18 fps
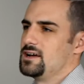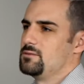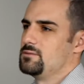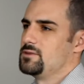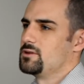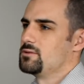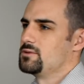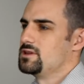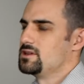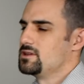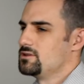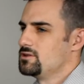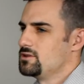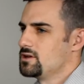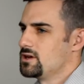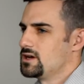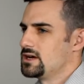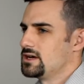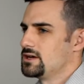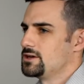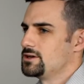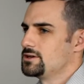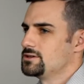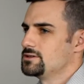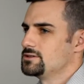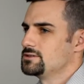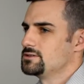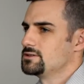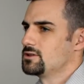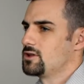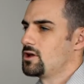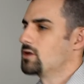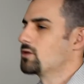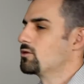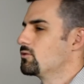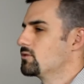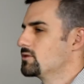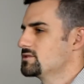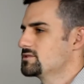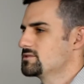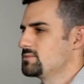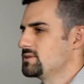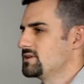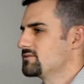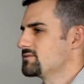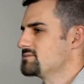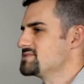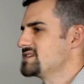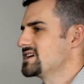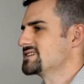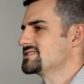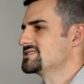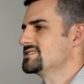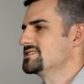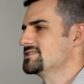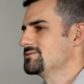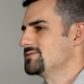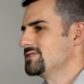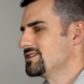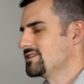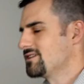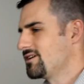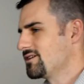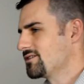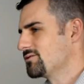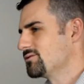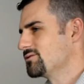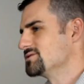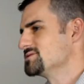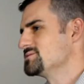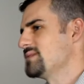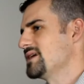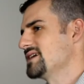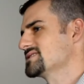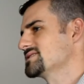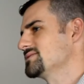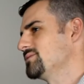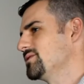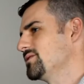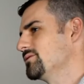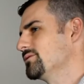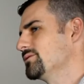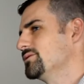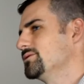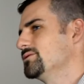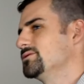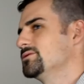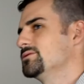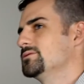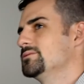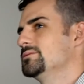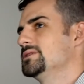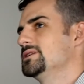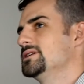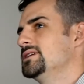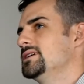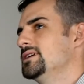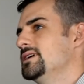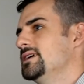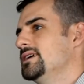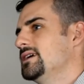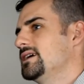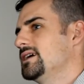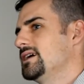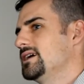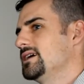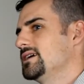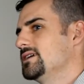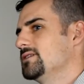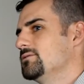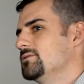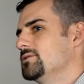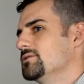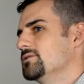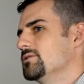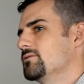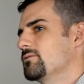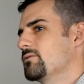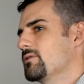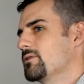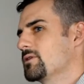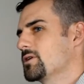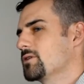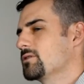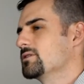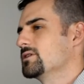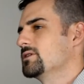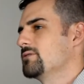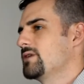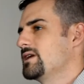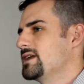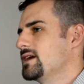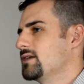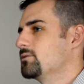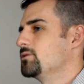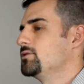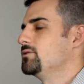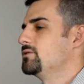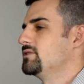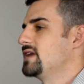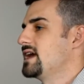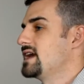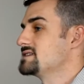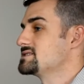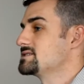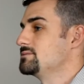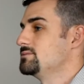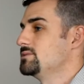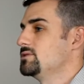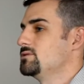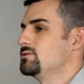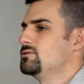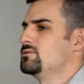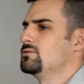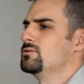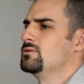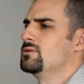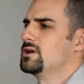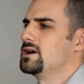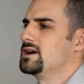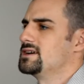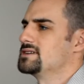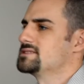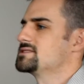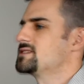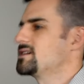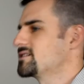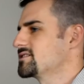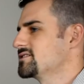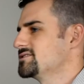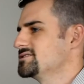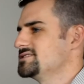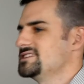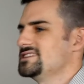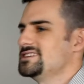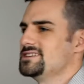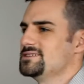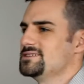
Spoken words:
We did Longhorns, being from Texas. We did the Longhorns basketball room. We're currently right now we're doing the SMU soccer team.